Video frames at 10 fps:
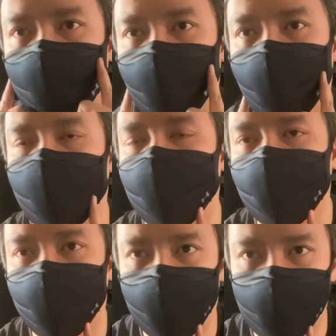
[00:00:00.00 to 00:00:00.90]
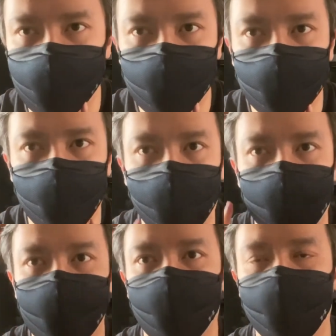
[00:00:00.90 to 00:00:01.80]
around the face, and
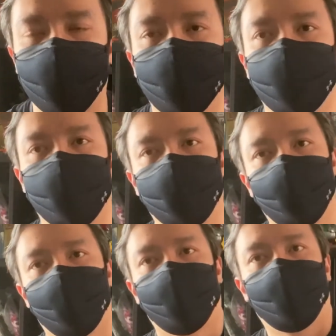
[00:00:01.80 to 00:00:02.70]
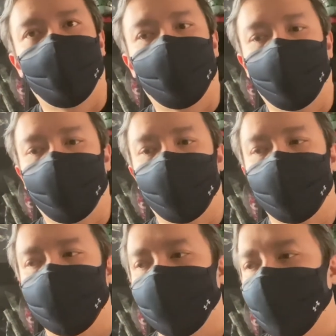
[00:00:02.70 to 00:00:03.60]
that's what you want.
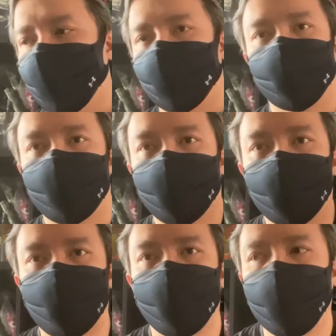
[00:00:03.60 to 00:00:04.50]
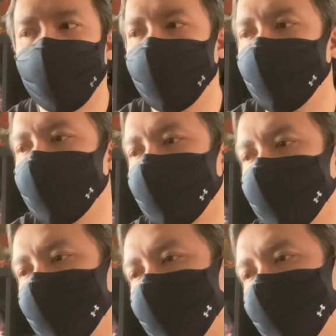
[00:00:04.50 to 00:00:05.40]
And yeah, so the 3 layers,
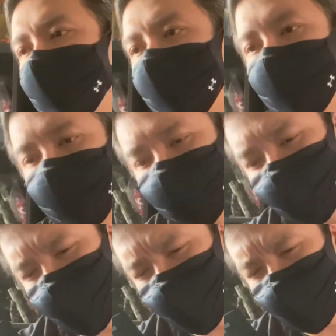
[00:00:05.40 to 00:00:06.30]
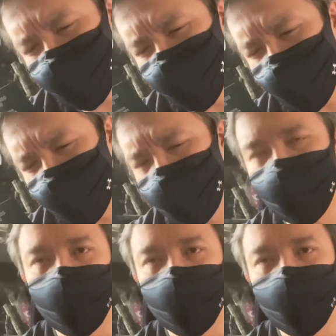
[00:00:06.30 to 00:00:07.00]
just quickly,